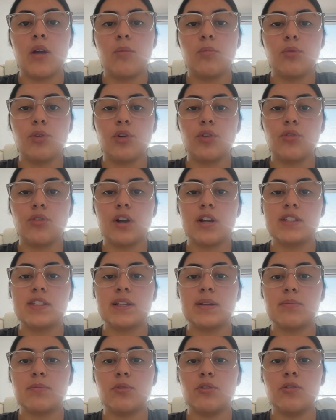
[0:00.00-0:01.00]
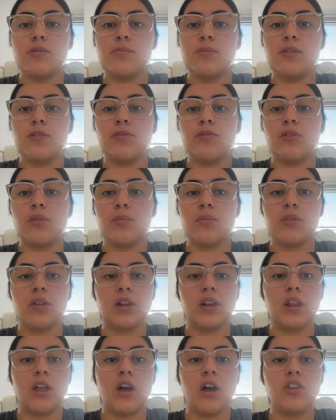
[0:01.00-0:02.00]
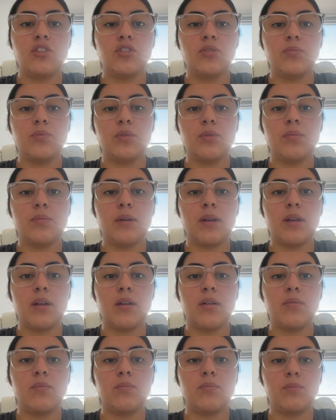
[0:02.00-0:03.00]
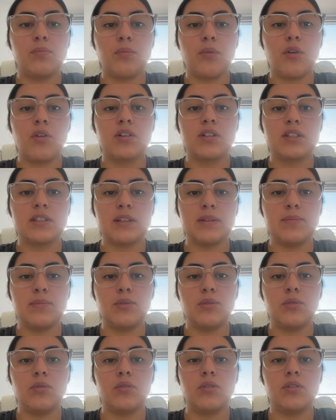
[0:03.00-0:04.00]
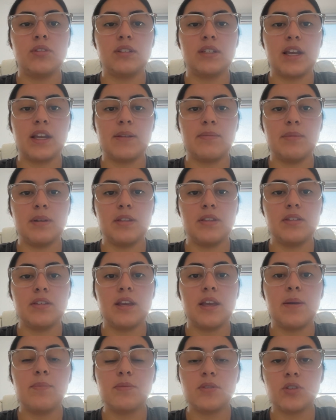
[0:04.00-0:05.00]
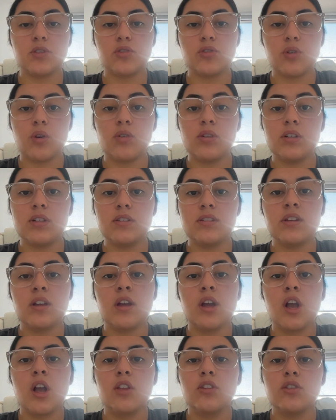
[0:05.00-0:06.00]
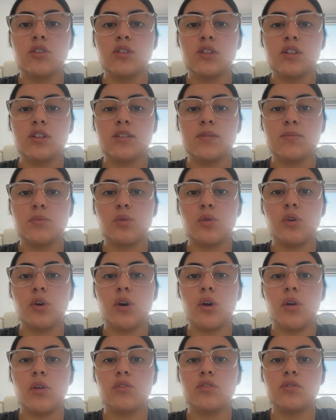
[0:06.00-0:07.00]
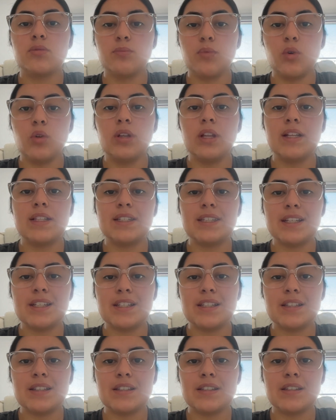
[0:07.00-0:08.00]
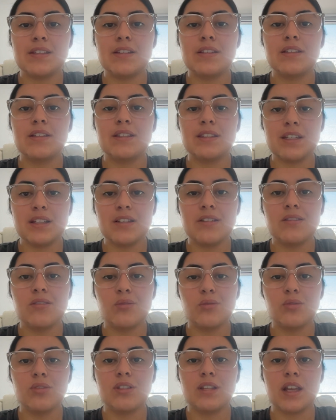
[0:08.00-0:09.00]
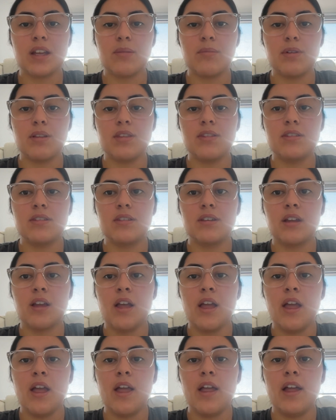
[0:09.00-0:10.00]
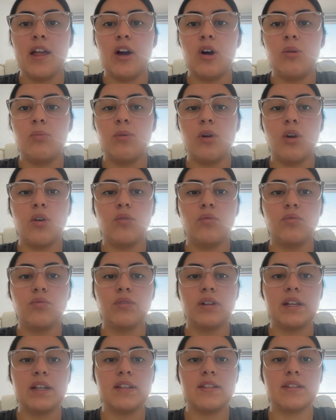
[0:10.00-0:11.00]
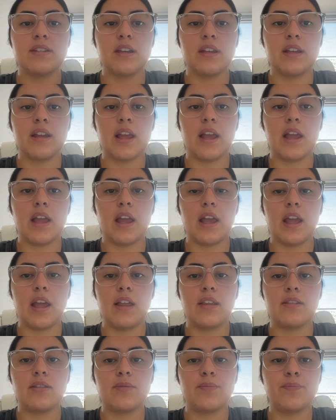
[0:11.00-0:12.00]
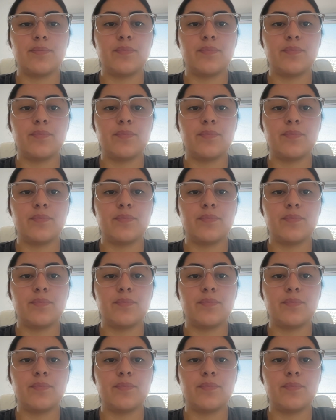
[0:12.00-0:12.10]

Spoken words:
progressing movement from the larger proximal segments, hips and shoulders, to the smaller distal segments, elbow, wrist, and hand.